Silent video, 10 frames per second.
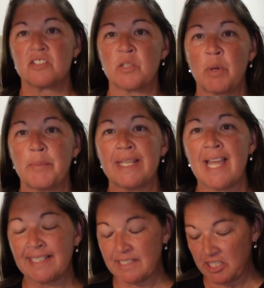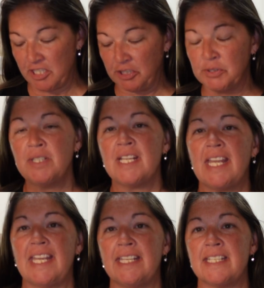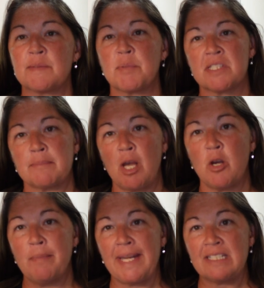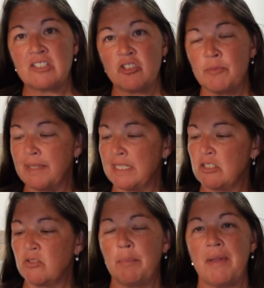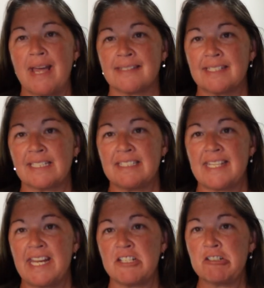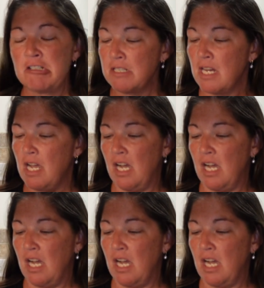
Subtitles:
So what we like to do is put some homemade soup into a plastic container.